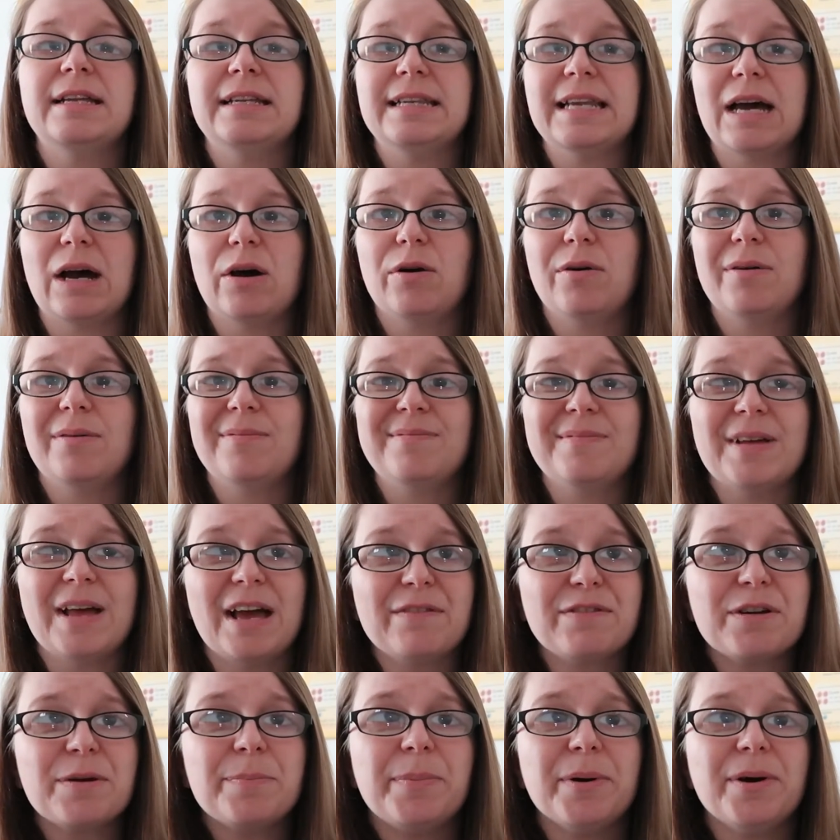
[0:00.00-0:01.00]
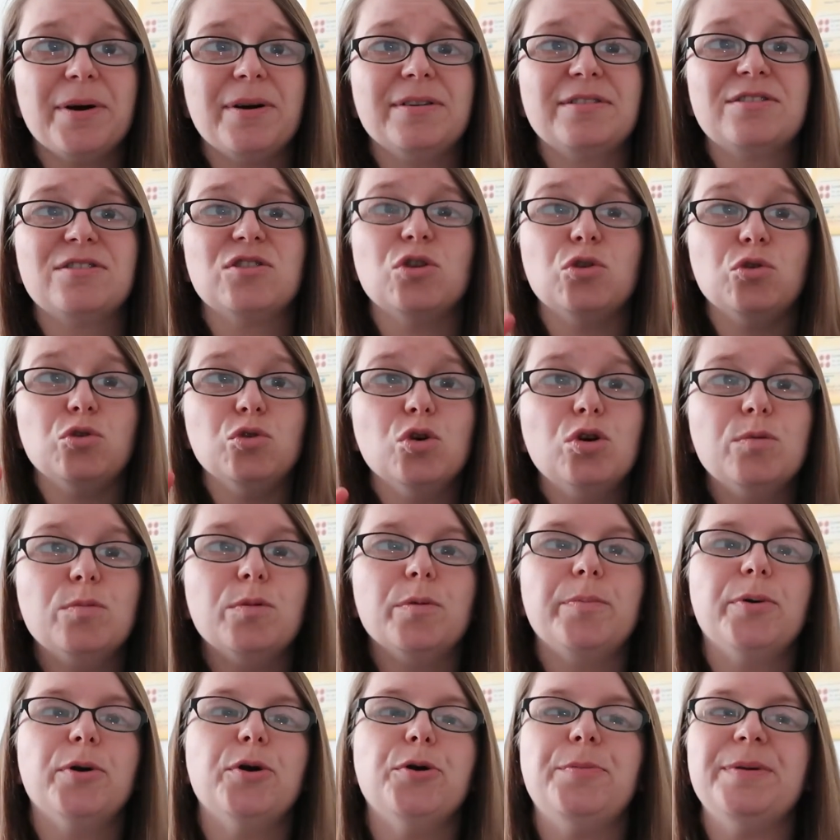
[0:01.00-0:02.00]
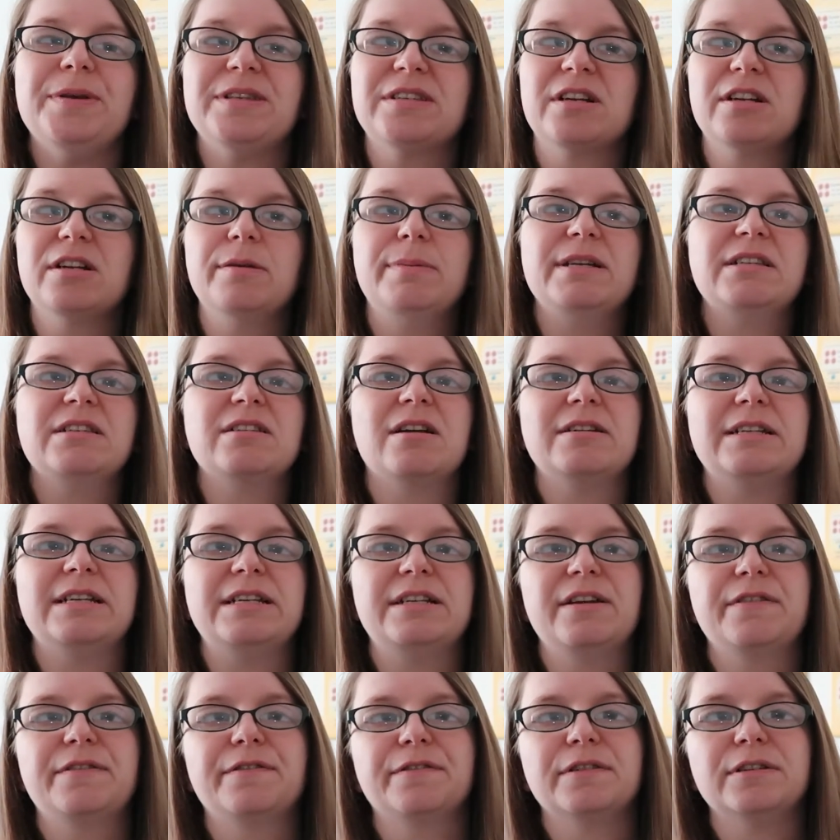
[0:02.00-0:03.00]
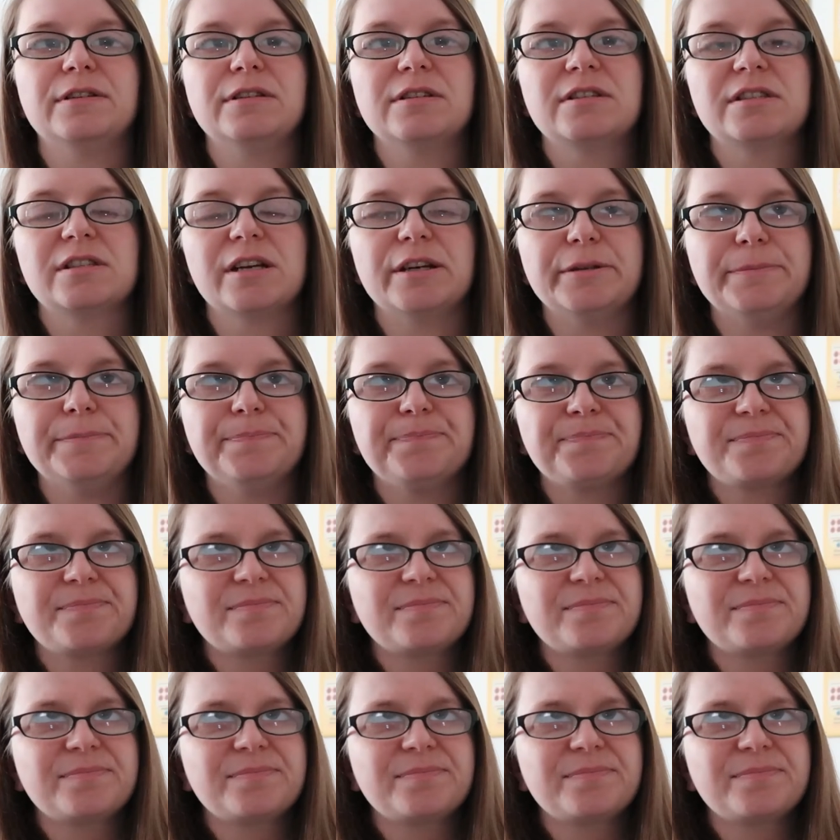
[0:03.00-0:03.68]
Now, every bird's normal poop is going to be slightly different. So